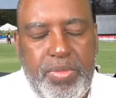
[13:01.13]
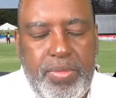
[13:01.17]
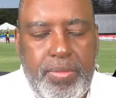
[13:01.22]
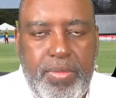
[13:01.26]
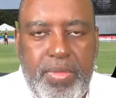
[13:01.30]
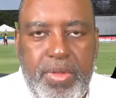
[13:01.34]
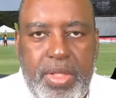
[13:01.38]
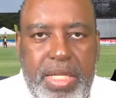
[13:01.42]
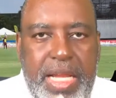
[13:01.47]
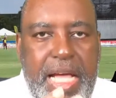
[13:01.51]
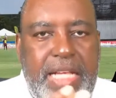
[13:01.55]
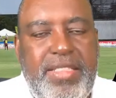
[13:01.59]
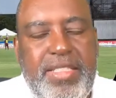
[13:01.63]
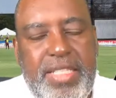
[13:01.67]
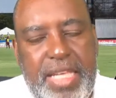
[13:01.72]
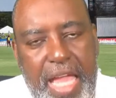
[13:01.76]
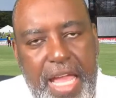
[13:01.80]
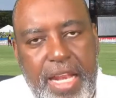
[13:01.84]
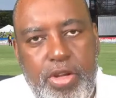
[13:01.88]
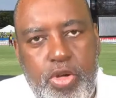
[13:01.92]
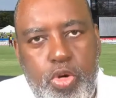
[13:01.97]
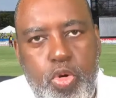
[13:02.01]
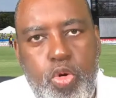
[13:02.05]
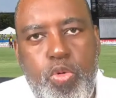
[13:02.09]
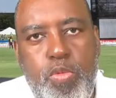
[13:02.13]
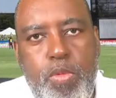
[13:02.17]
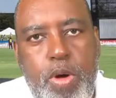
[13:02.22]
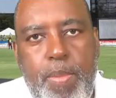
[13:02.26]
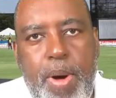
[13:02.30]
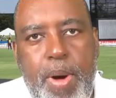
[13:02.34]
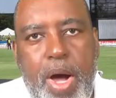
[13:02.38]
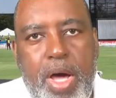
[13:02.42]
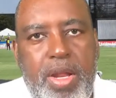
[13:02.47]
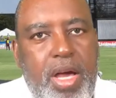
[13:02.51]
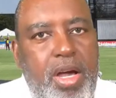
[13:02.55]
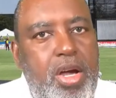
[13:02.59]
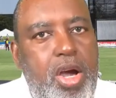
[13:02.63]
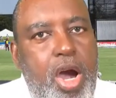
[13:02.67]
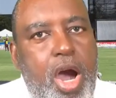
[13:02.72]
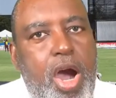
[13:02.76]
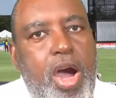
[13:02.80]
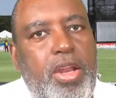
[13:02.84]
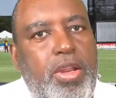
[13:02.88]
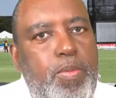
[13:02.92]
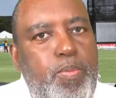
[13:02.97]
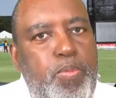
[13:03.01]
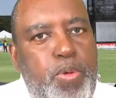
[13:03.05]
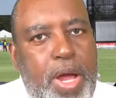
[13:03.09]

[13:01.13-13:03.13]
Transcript: that's Nkrumah Bonner, Gordon